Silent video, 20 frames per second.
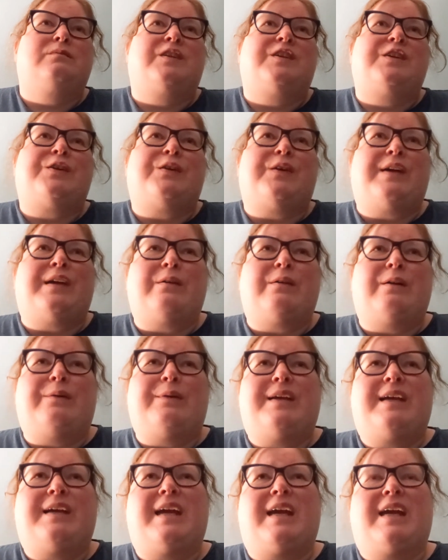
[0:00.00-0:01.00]
doing what
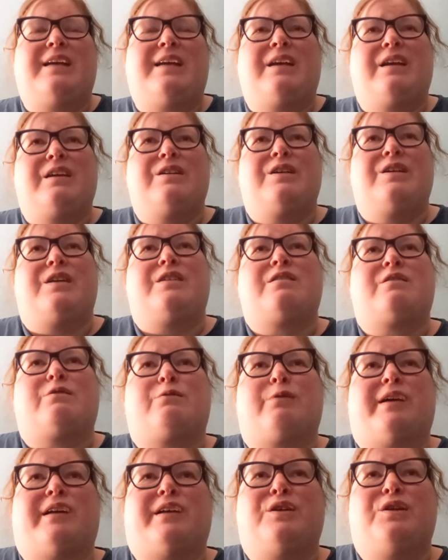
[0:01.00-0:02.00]
we can to just
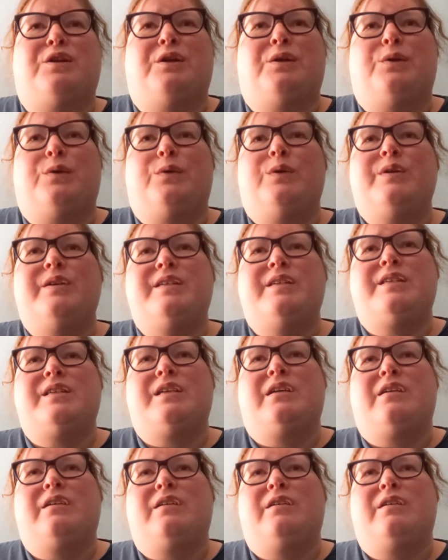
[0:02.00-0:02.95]
reduce